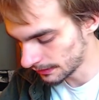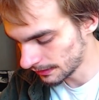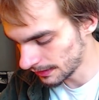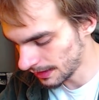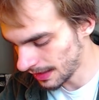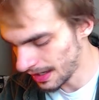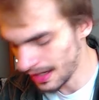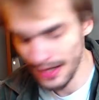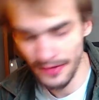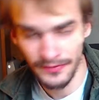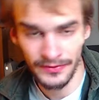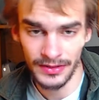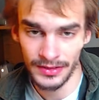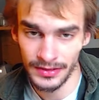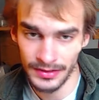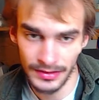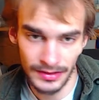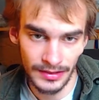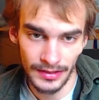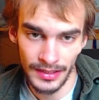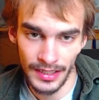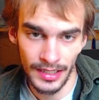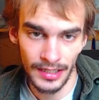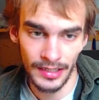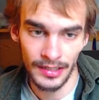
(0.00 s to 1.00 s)
Obviously
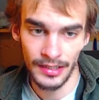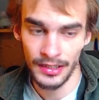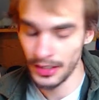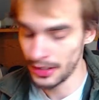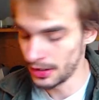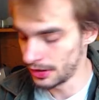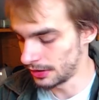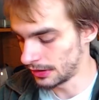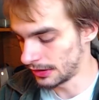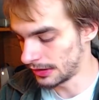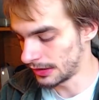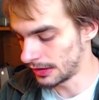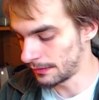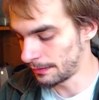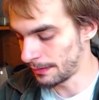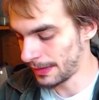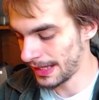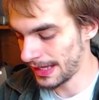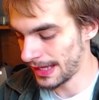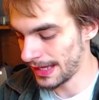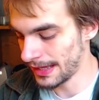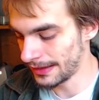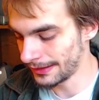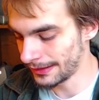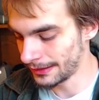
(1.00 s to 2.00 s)
not. You're gonna
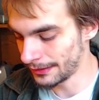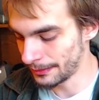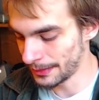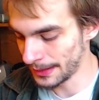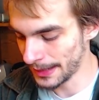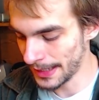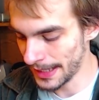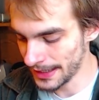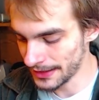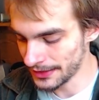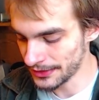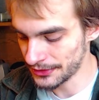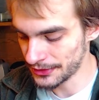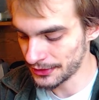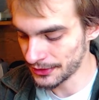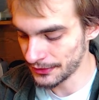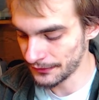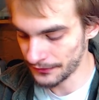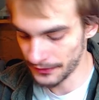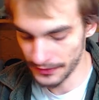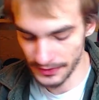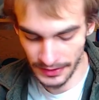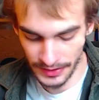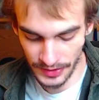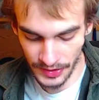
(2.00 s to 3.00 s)
pay a little bit extra
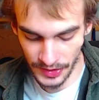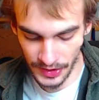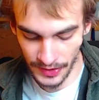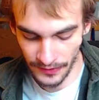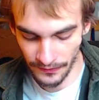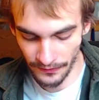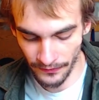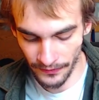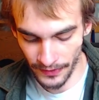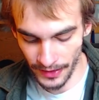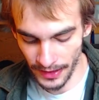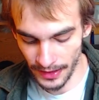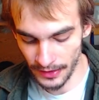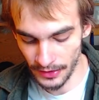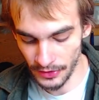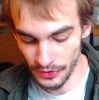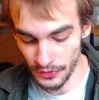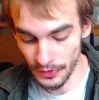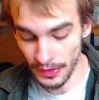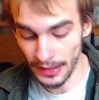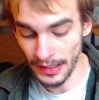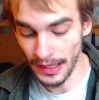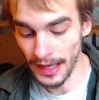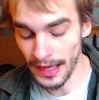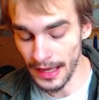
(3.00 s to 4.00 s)
for the stuff that you
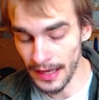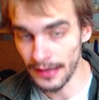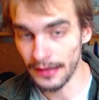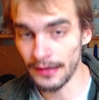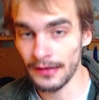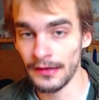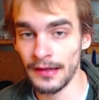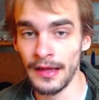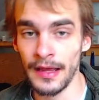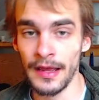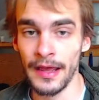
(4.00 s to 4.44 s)
can